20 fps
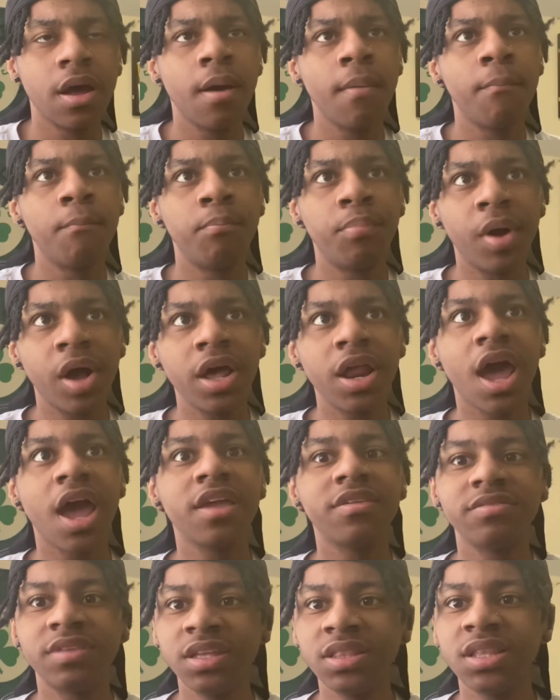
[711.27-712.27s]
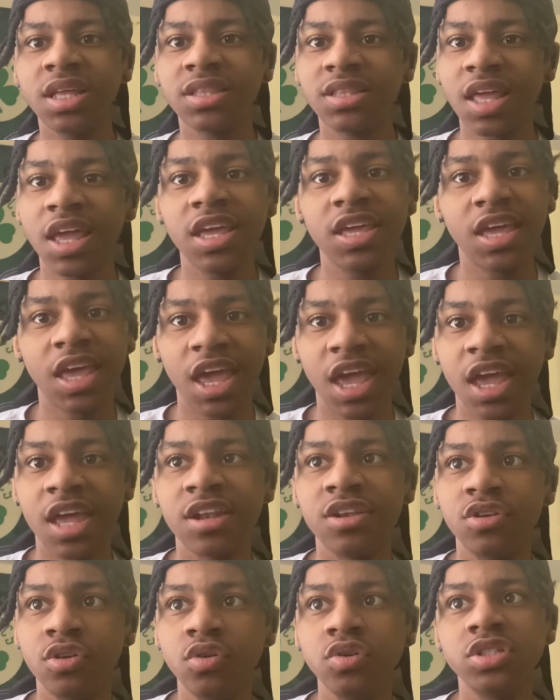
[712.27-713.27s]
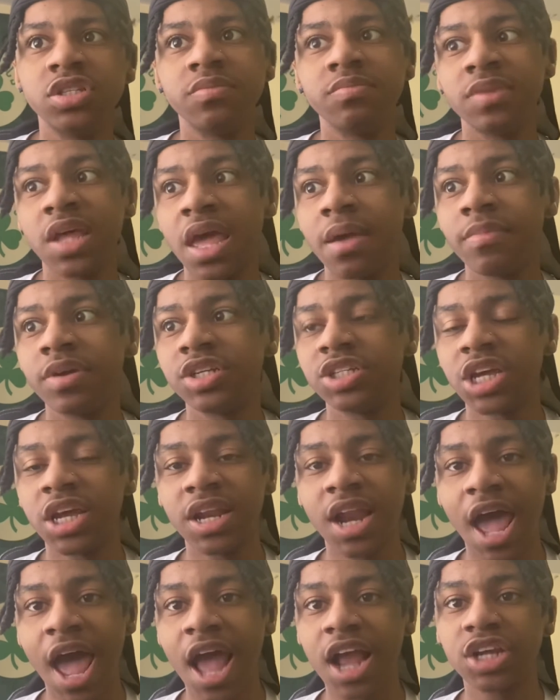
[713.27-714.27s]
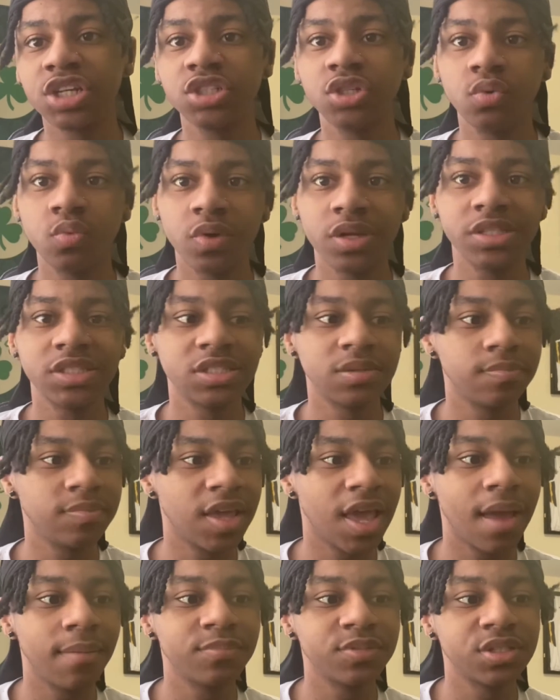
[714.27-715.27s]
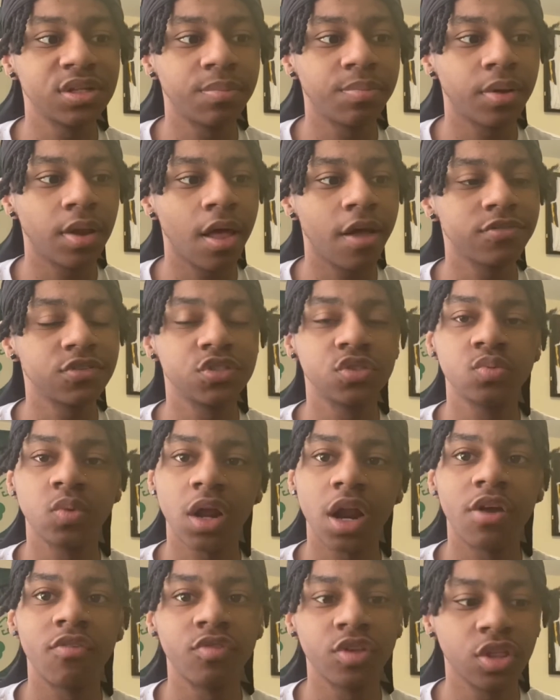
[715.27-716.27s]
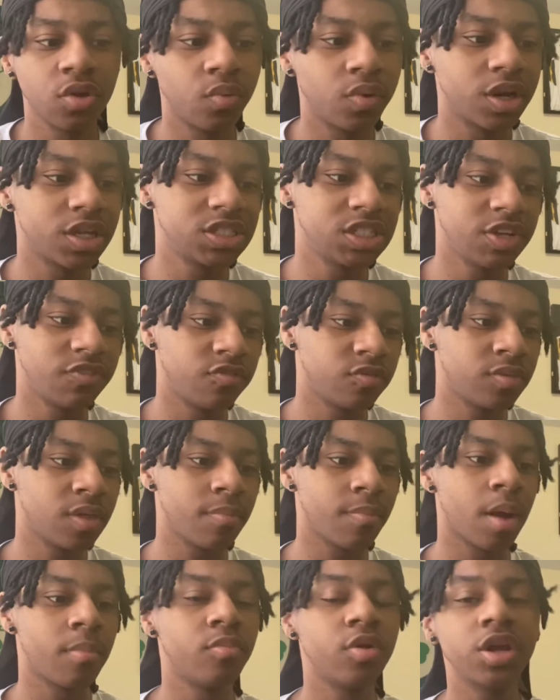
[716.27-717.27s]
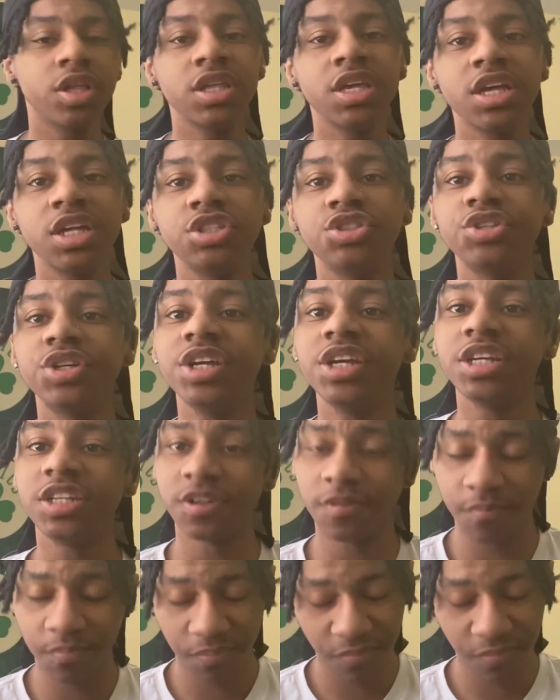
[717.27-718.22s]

But I think that they can do some damage and actually win some games in the playoffs is what I really want to see from them. I'm really intrigued.